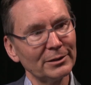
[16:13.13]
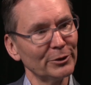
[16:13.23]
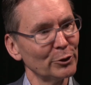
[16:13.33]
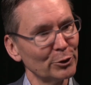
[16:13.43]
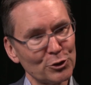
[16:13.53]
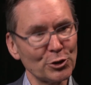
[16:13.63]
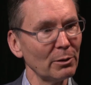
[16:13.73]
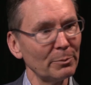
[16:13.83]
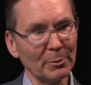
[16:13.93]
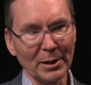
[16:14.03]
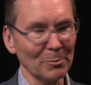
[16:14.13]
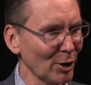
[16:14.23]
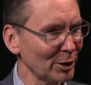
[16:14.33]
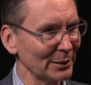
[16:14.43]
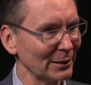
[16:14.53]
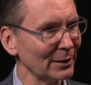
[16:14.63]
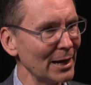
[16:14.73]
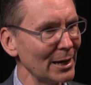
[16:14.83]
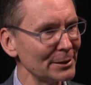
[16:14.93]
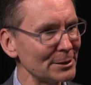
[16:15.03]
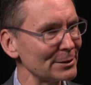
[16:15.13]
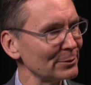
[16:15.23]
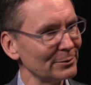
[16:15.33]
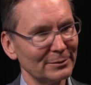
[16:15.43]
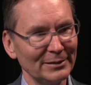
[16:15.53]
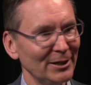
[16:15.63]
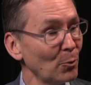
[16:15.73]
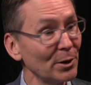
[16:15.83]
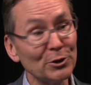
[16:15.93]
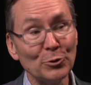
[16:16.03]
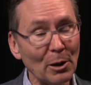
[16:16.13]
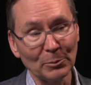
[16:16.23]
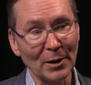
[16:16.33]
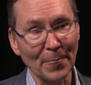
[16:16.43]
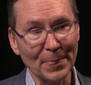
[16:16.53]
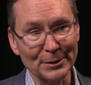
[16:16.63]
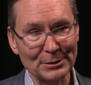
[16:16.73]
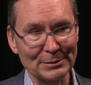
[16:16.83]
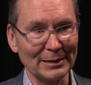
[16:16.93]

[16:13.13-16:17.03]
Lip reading: You're going to show up at my marketing class, what do you know about this?